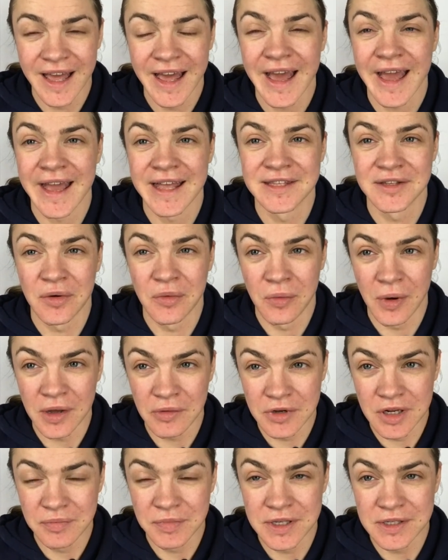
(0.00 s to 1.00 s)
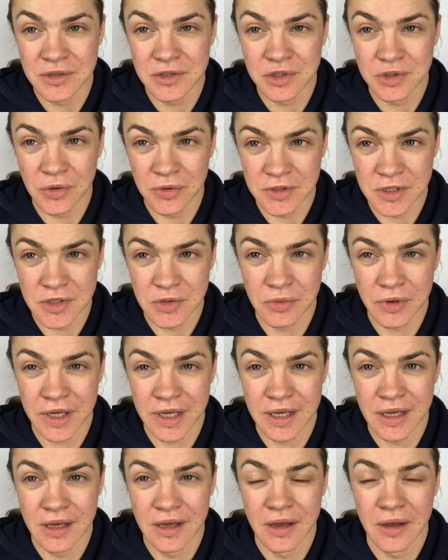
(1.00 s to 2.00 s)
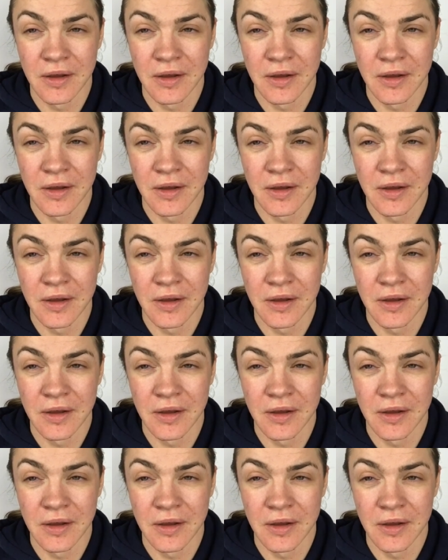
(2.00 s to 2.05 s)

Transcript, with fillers: and what will be the shortest way